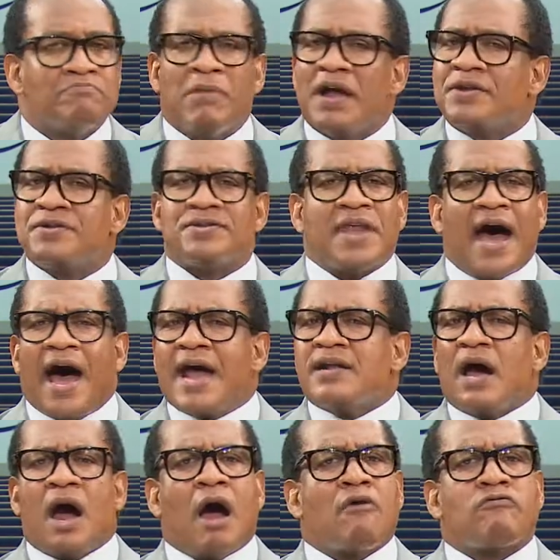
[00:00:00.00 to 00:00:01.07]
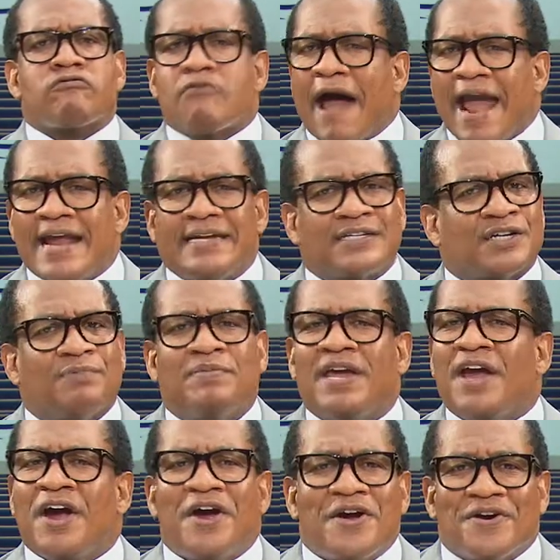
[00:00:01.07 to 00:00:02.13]
but not a right to
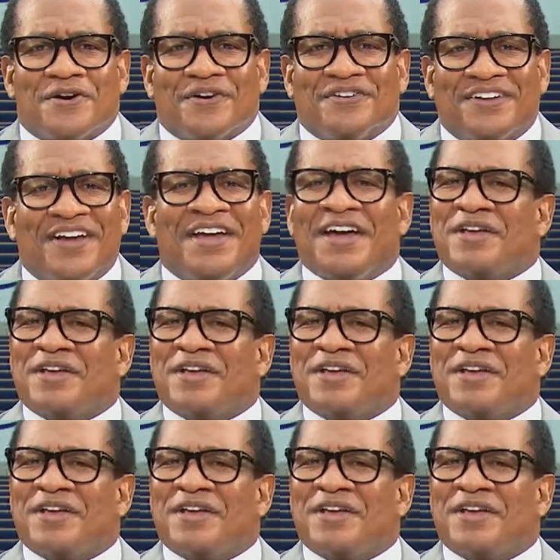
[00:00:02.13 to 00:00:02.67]
be heard.